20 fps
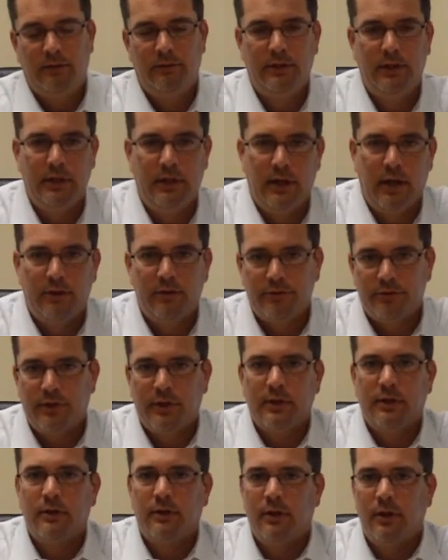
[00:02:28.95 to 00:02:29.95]
The other
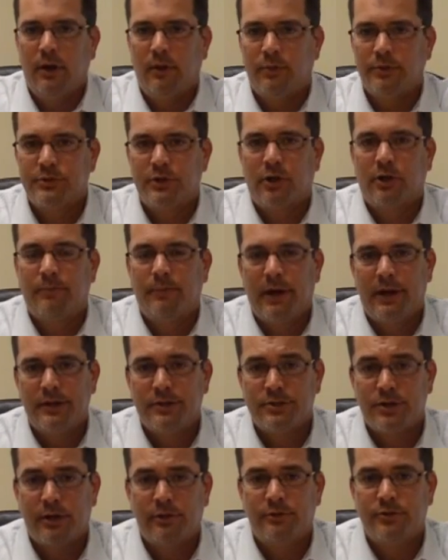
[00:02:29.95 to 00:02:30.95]
thing I want to talk about
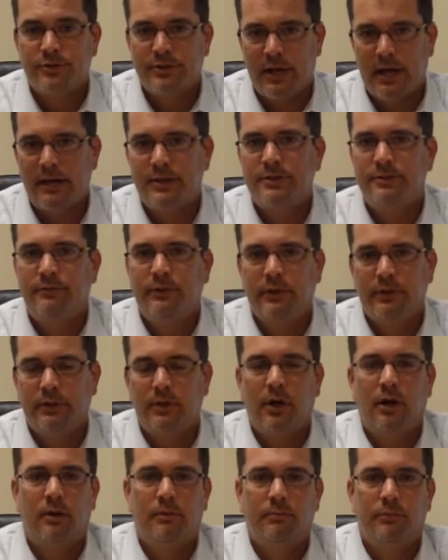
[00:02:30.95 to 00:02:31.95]
is other sides of
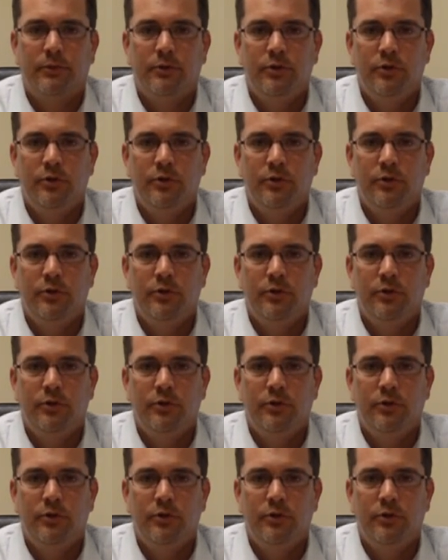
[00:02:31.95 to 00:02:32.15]
income.